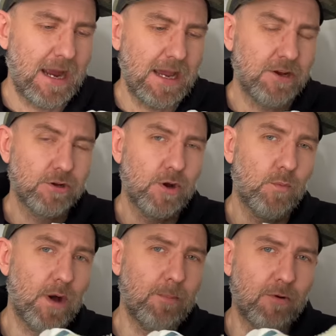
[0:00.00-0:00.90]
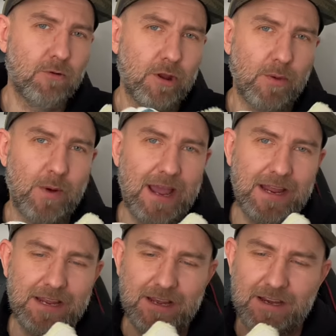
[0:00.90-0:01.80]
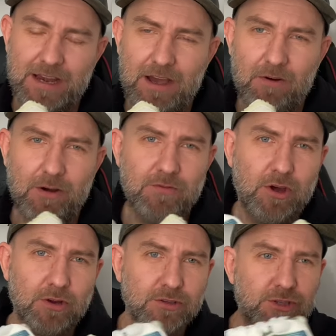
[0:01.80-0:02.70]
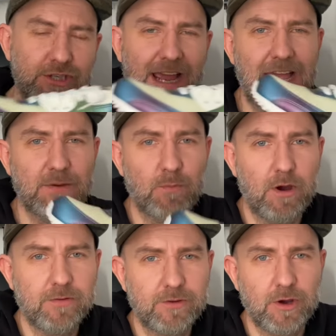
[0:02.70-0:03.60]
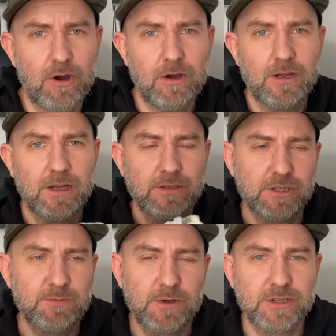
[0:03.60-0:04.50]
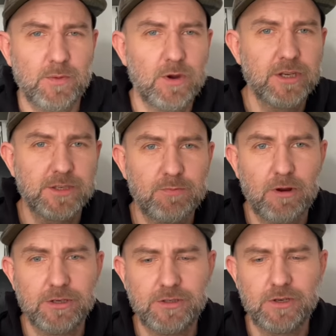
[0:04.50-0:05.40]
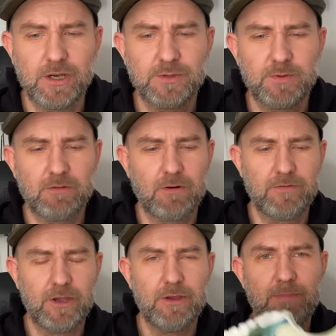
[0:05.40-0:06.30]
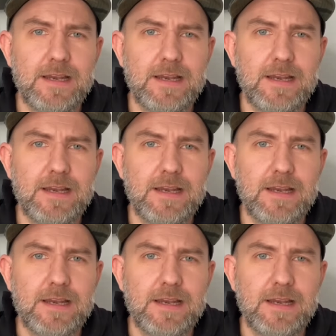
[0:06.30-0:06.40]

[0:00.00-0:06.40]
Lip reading: And I got one more on the way. Now, I've not shared what I've got just because I want to surprise you guys with a review.